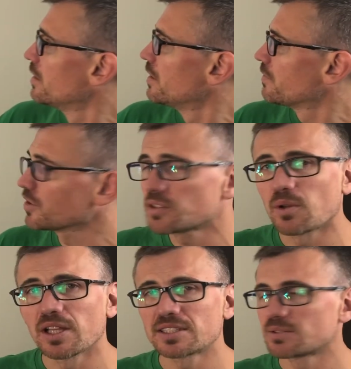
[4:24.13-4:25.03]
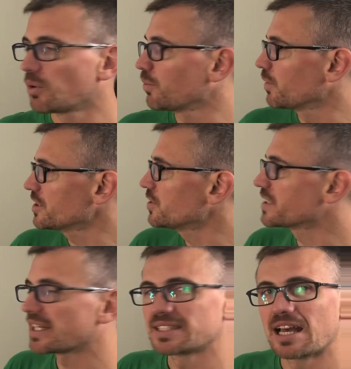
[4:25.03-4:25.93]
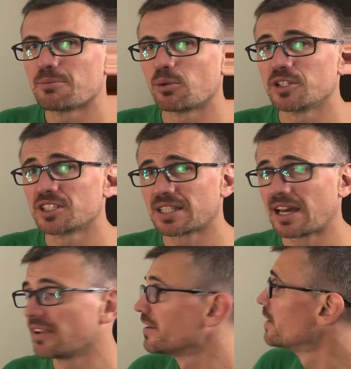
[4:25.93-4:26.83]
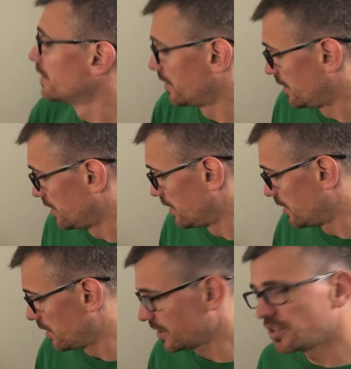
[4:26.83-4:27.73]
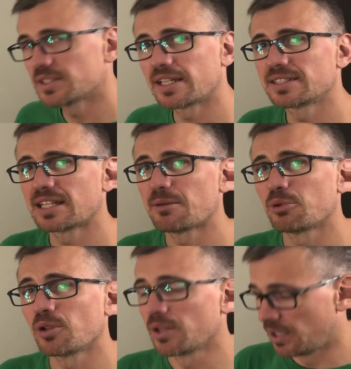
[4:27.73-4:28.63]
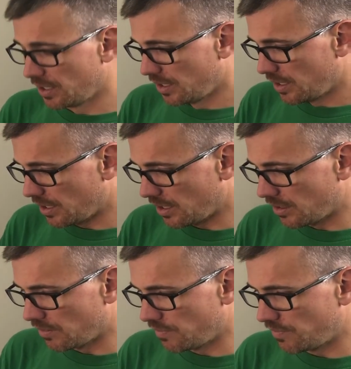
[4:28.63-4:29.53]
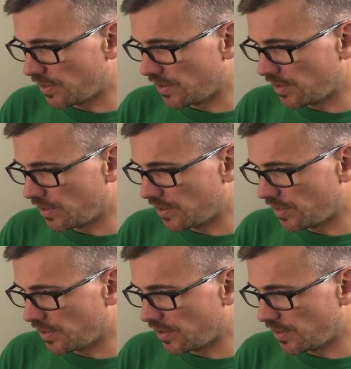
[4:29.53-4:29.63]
First of all, let's use that example we just had. Let's use that example of